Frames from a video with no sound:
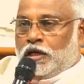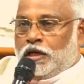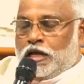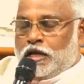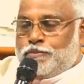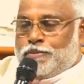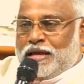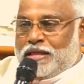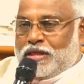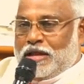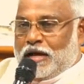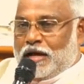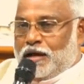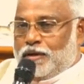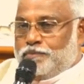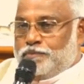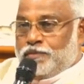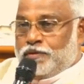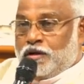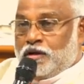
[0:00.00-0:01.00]
in
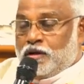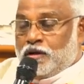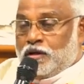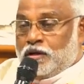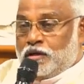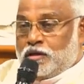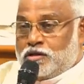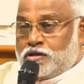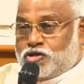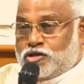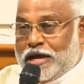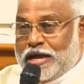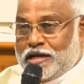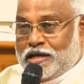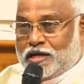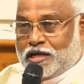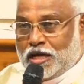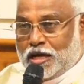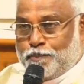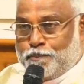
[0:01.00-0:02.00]
Bethlehem,
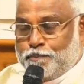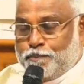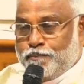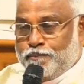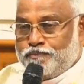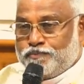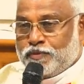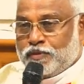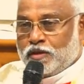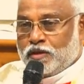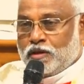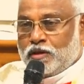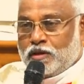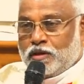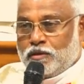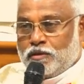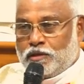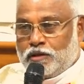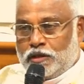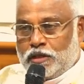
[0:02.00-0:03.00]
take up
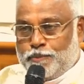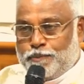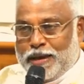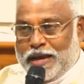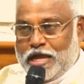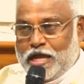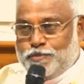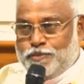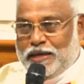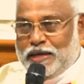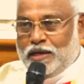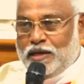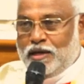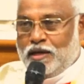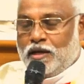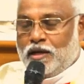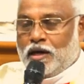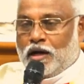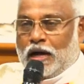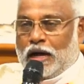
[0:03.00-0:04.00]
the
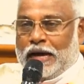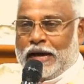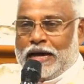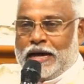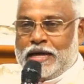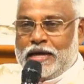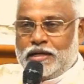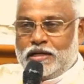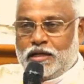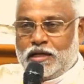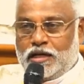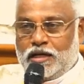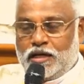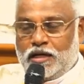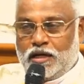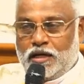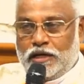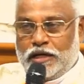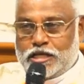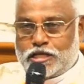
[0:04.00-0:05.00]
baby and
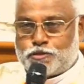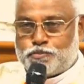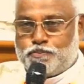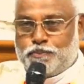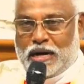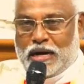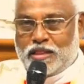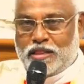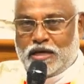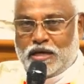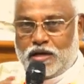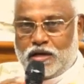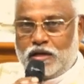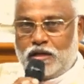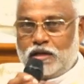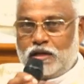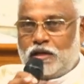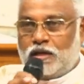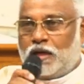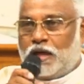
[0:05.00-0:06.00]
his mother
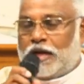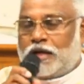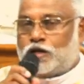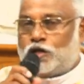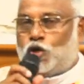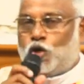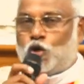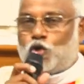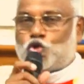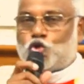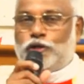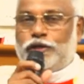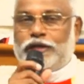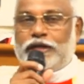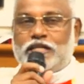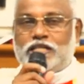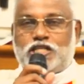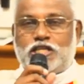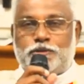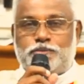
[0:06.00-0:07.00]
and go to
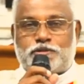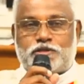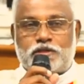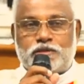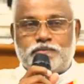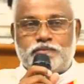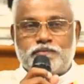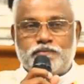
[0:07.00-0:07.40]
Egypt.